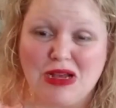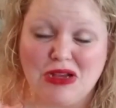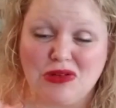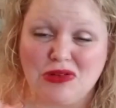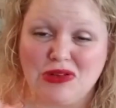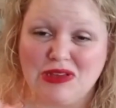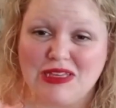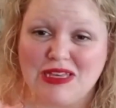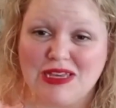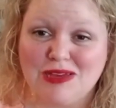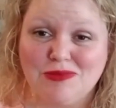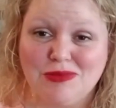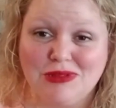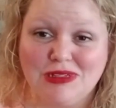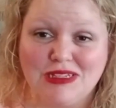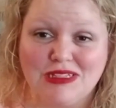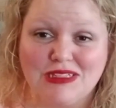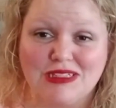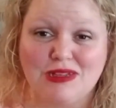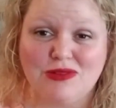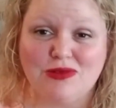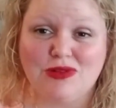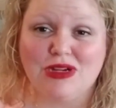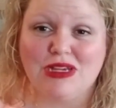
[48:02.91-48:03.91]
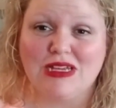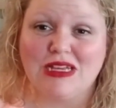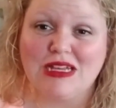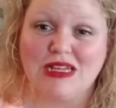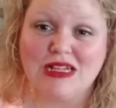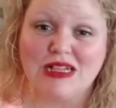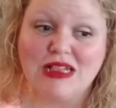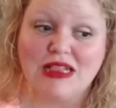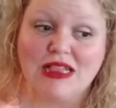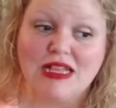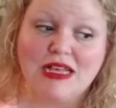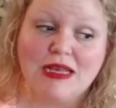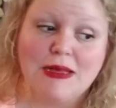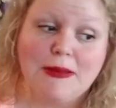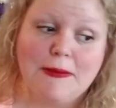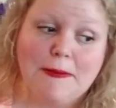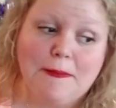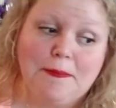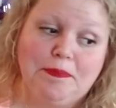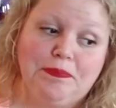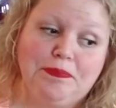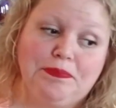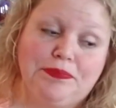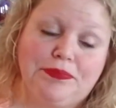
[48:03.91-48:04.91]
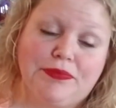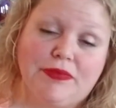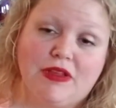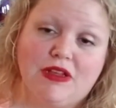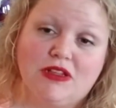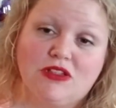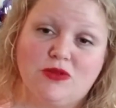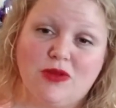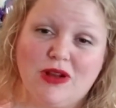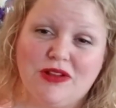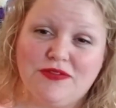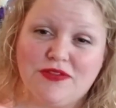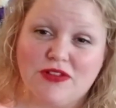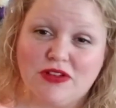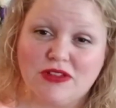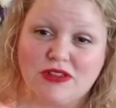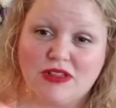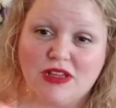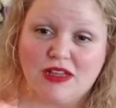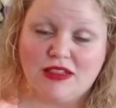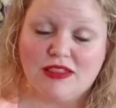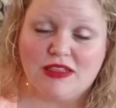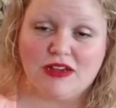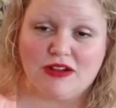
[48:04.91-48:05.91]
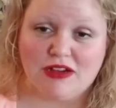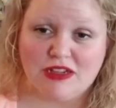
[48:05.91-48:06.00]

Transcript: going camping because they were ill. So when I first got there,